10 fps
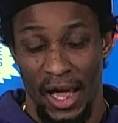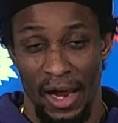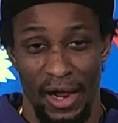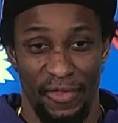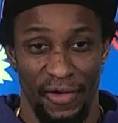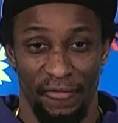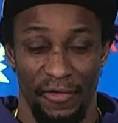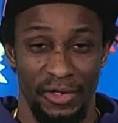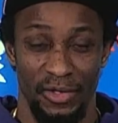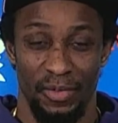and I think
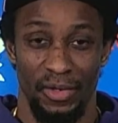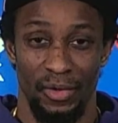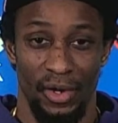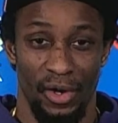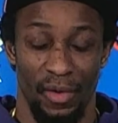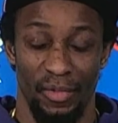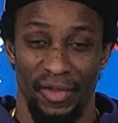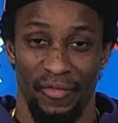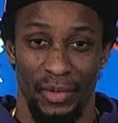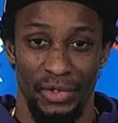Frazier's been doing an
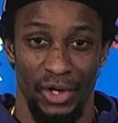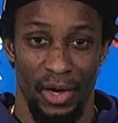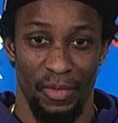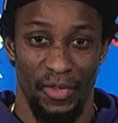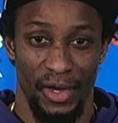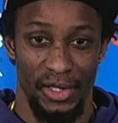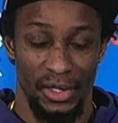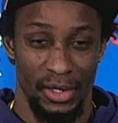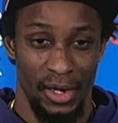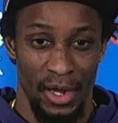unbelievable job with us,
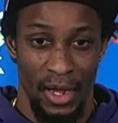and